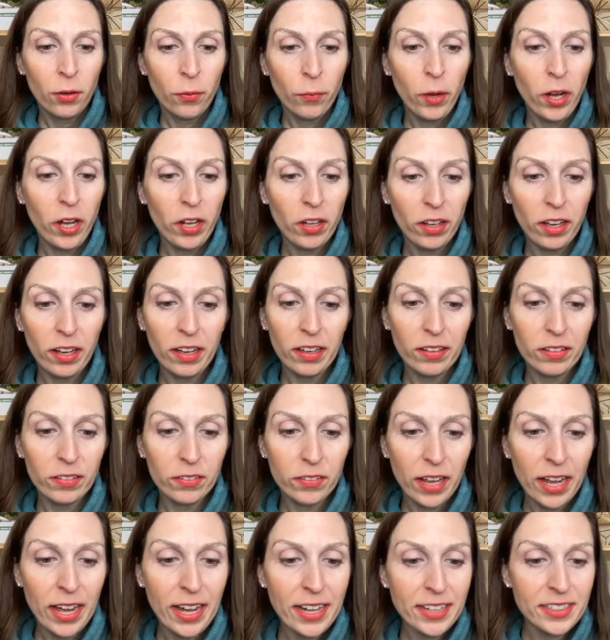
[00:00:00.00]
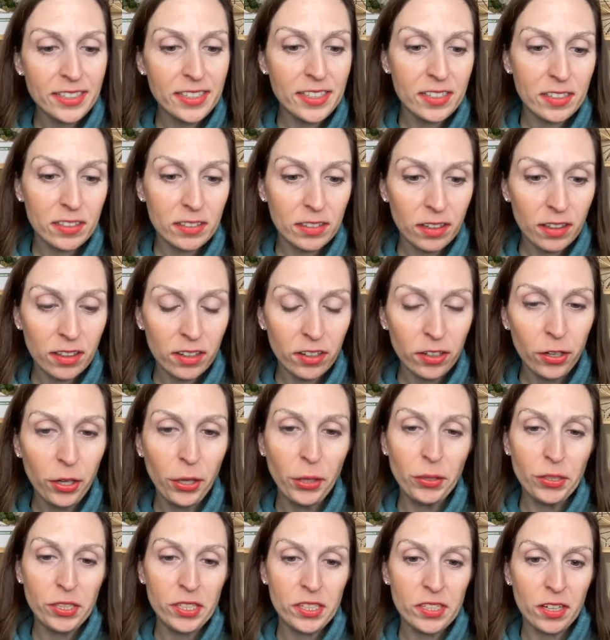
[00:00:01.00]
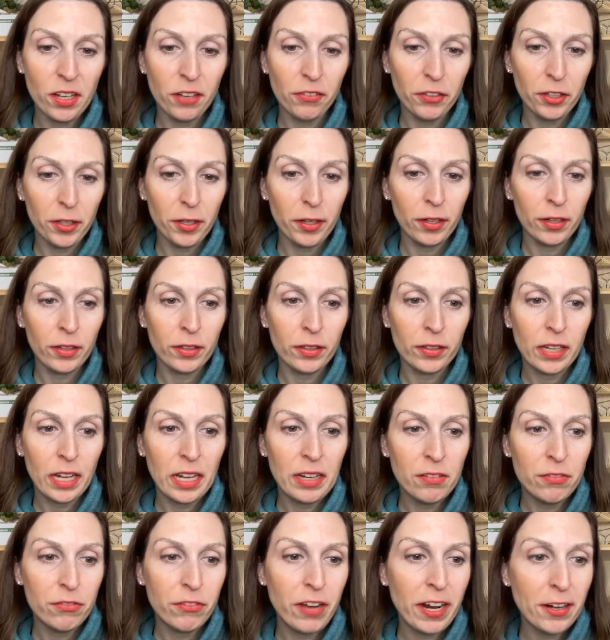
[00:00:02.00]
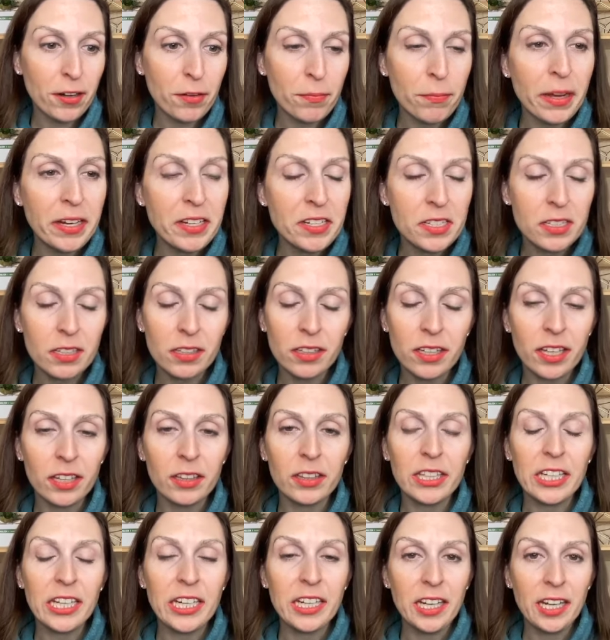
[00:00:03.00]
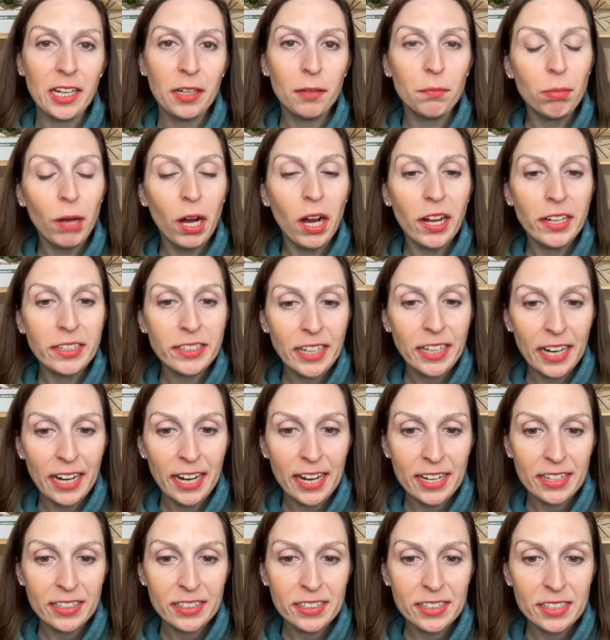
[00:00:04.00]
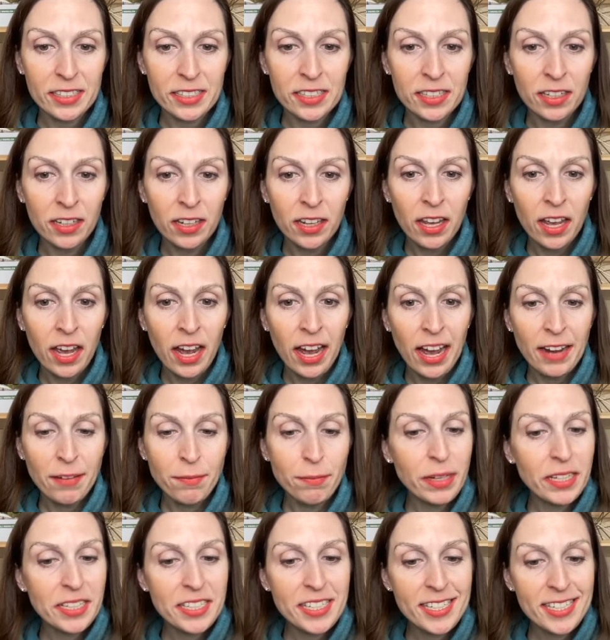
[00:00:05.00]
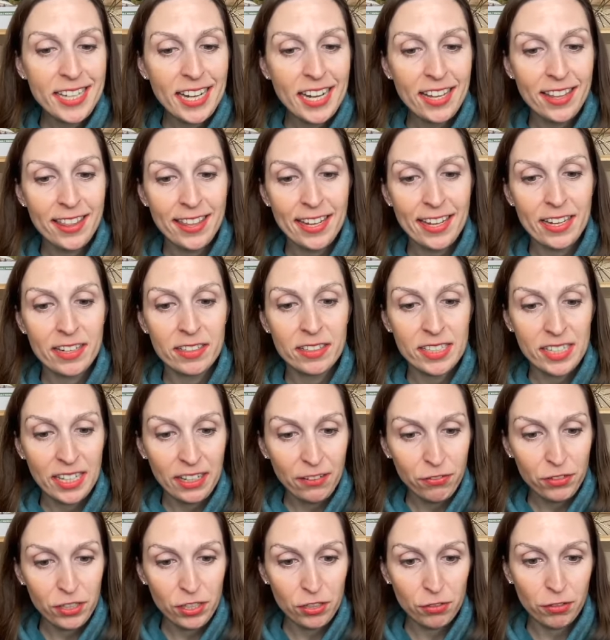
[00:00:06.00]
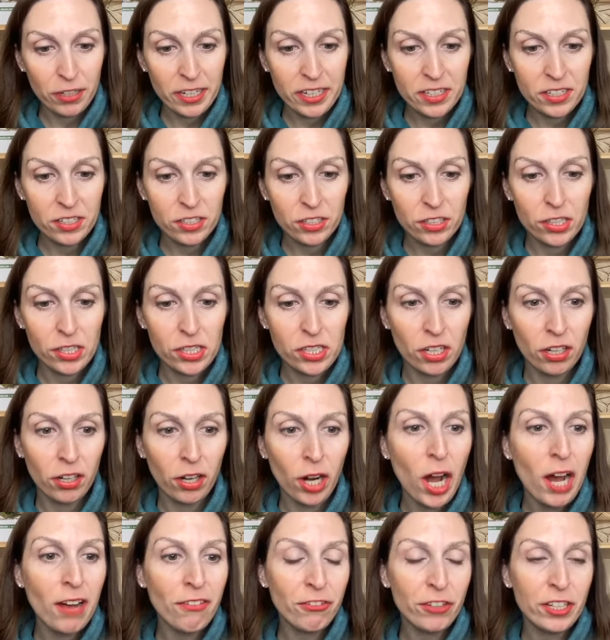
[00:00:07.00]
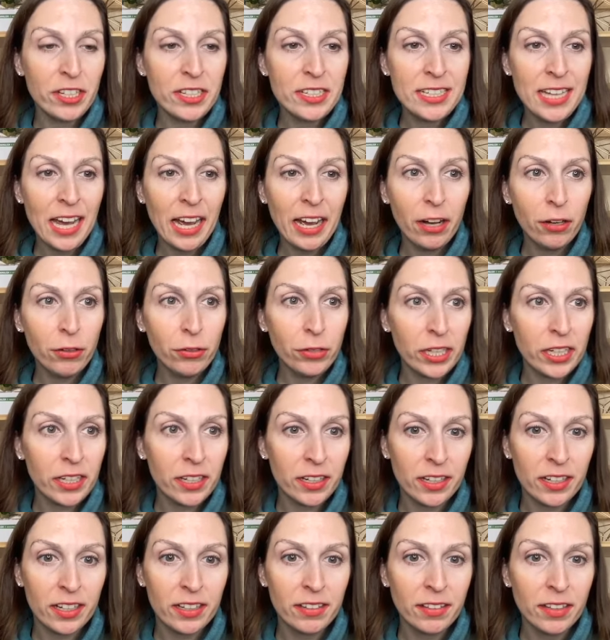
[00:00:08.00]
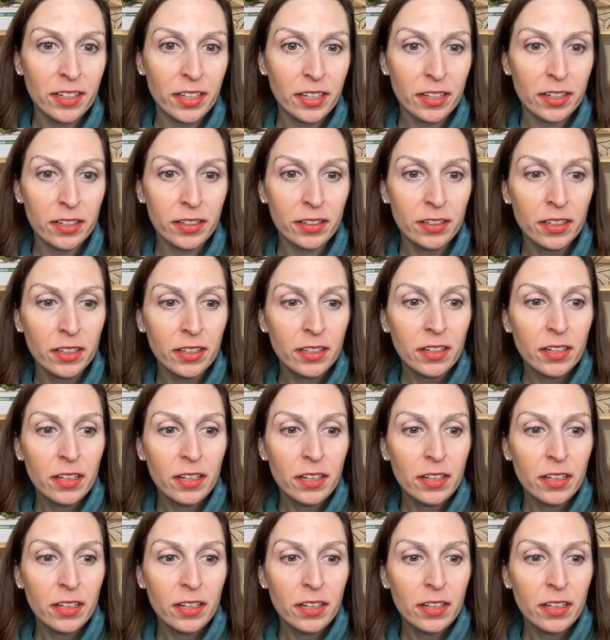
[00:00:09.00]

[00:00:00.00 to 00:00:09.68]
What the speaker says: Well, as the host of a environmentally leaning podcast, I must say that safety razors are often touted in the